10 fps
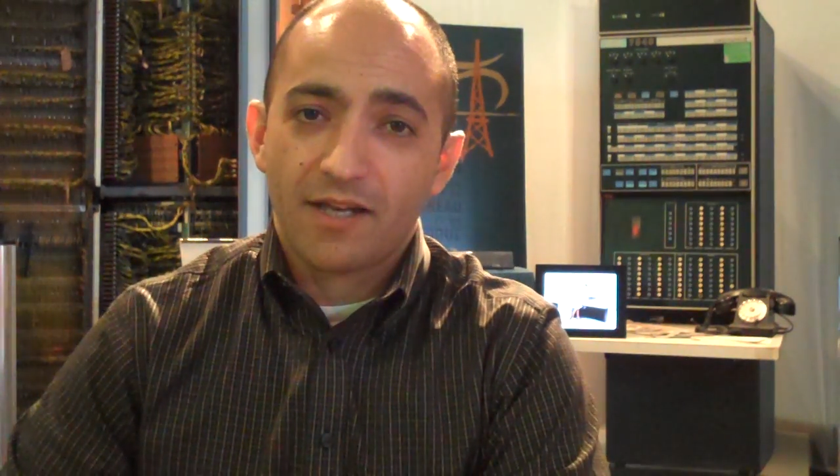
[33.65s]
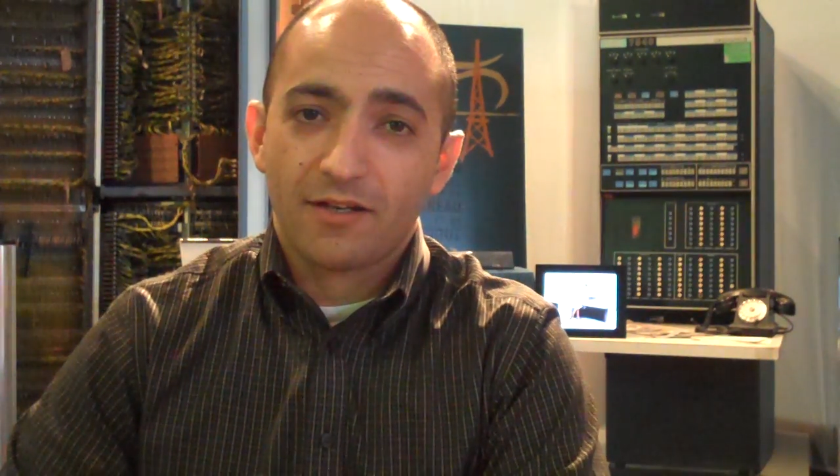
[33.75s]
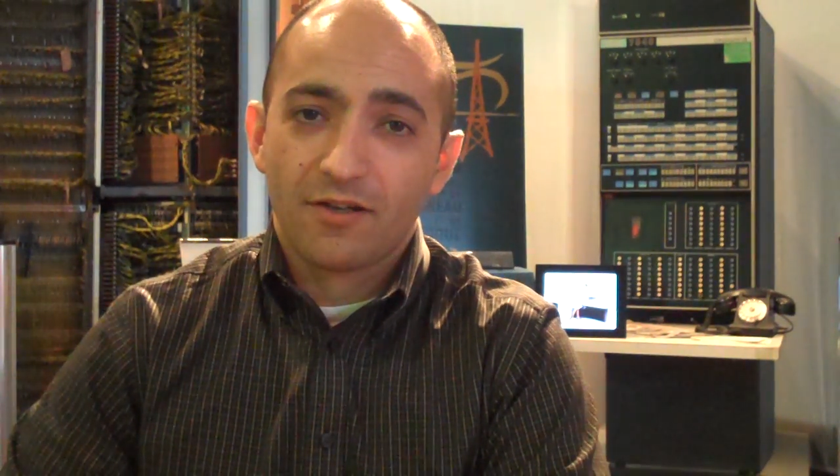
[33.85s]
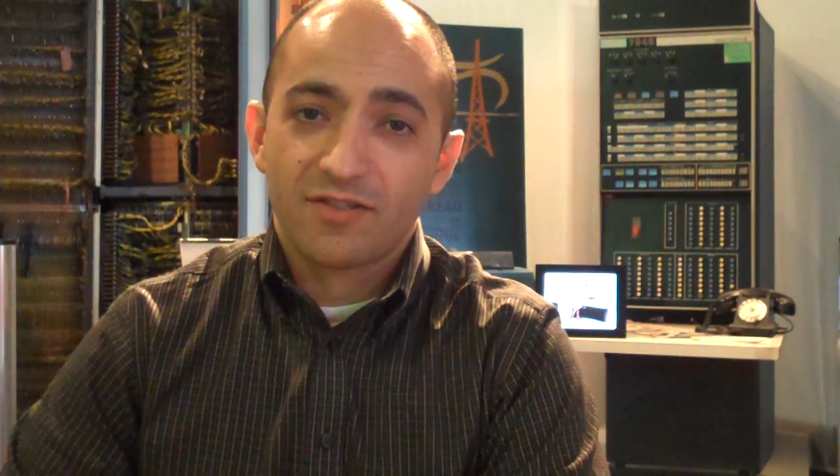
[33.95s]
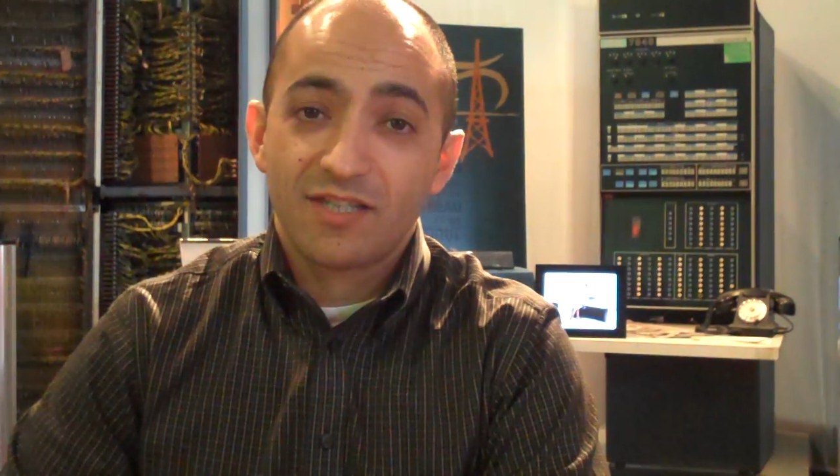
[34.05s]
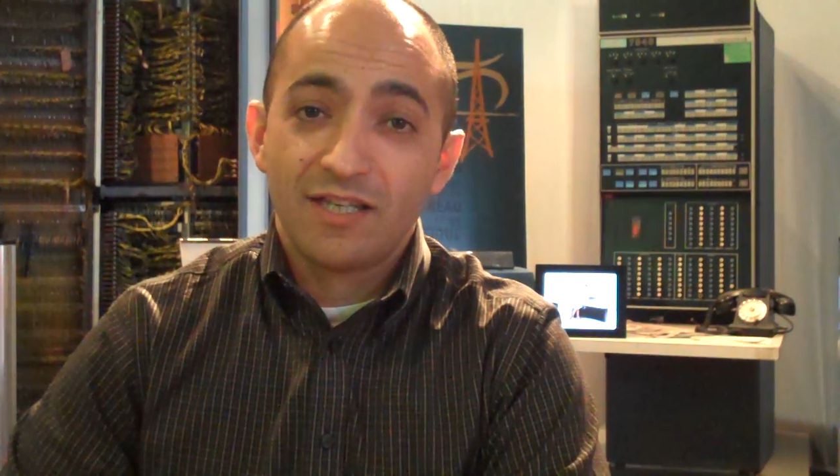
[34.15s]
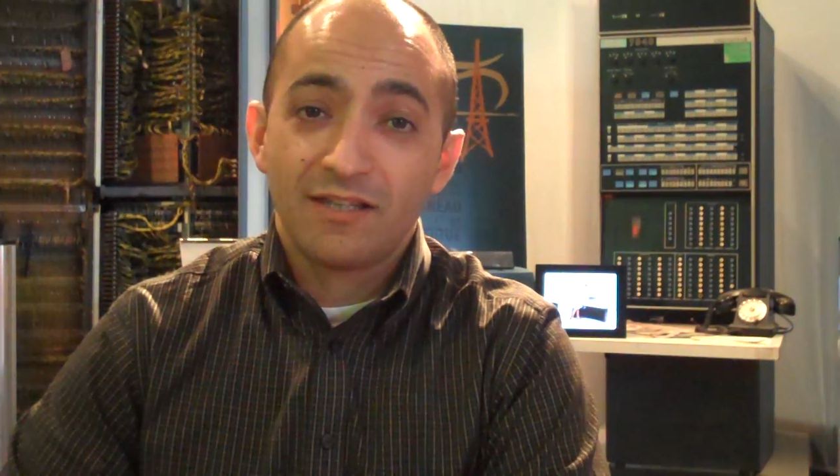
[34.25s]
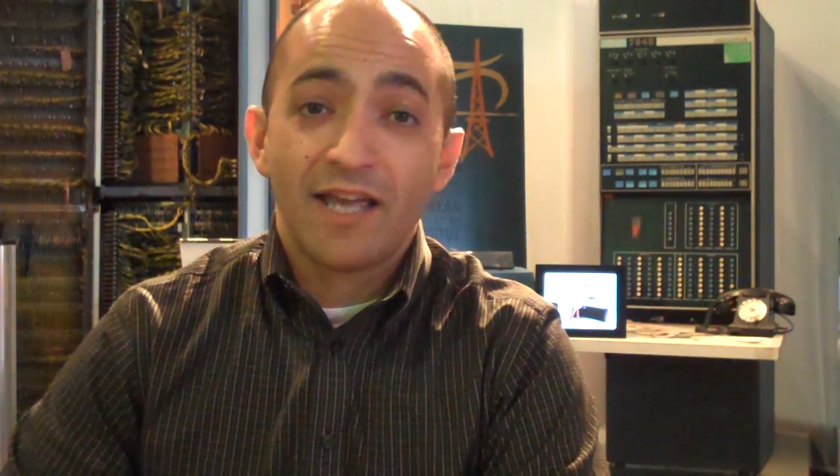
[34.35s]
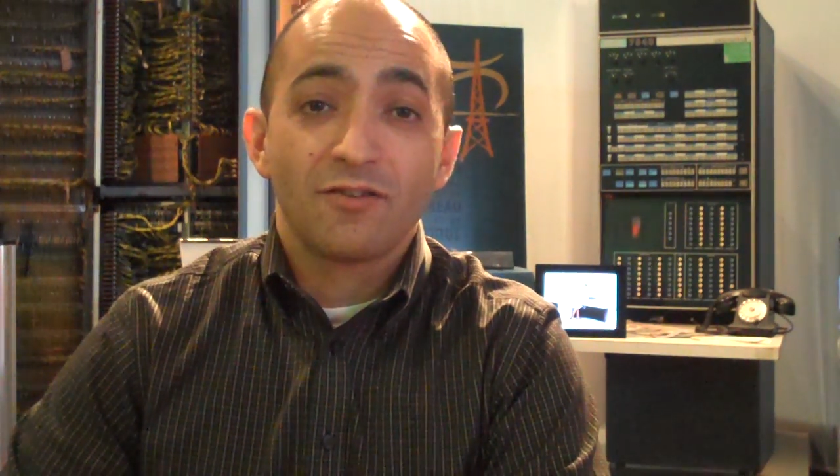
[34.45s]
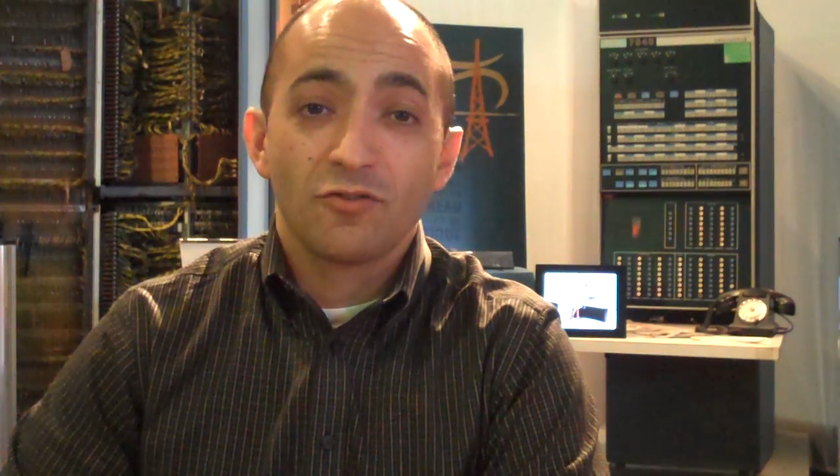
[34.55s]
and see
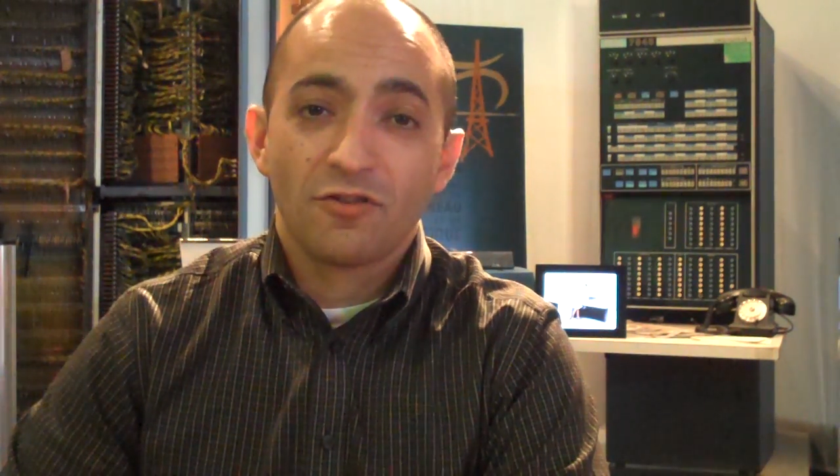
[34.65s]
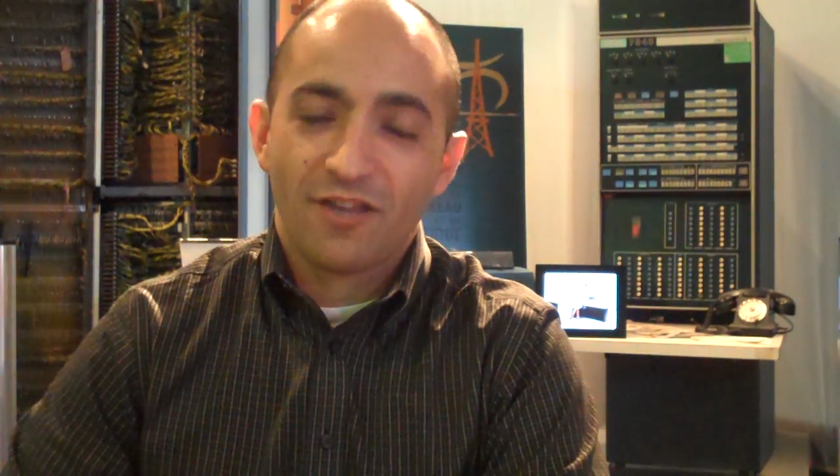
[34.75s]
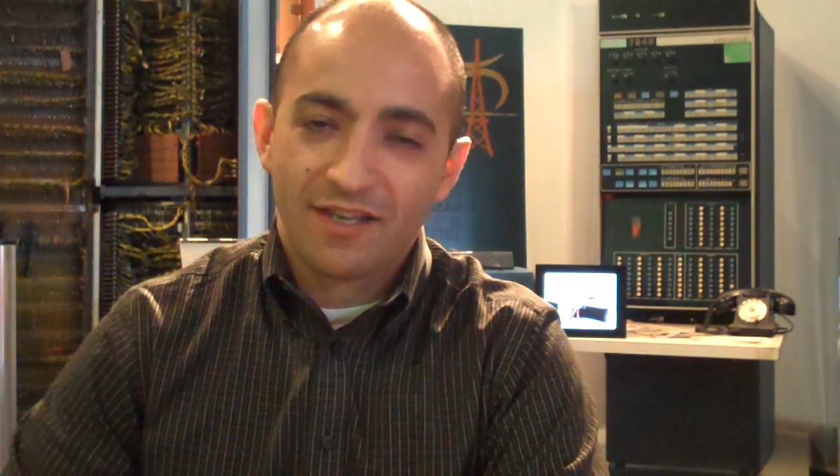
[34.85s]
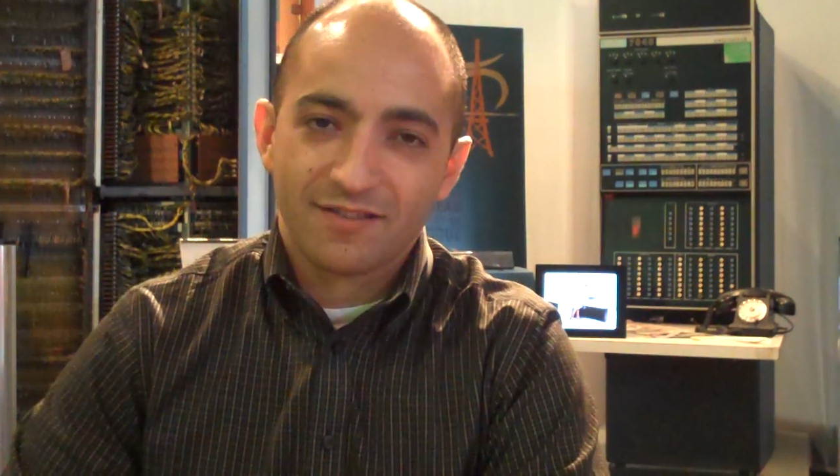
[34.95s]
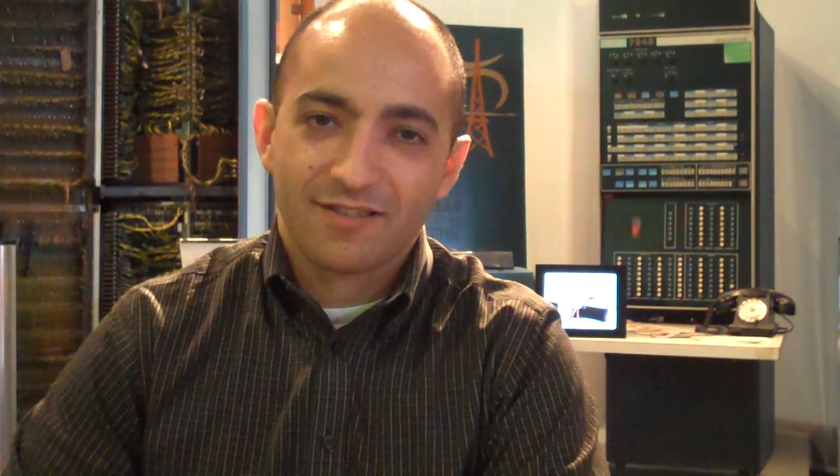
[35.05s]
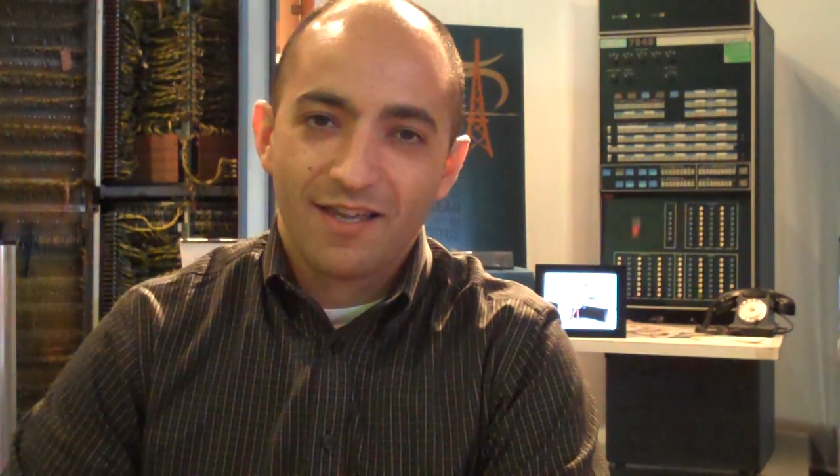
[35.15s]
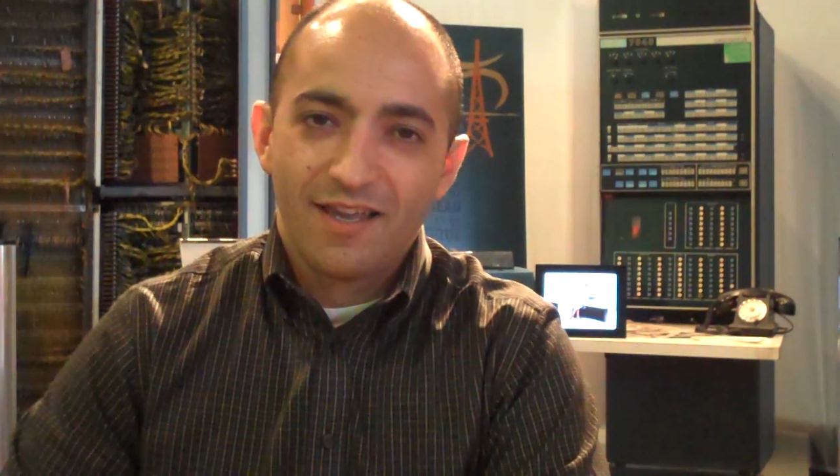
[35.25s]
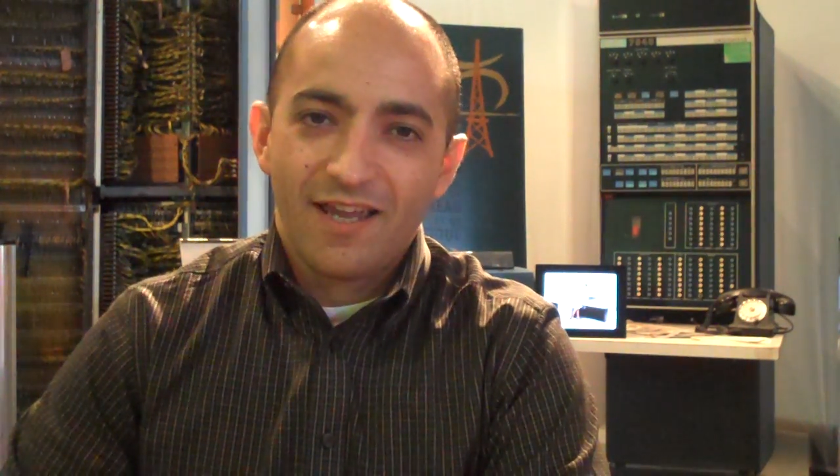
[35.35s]
net new things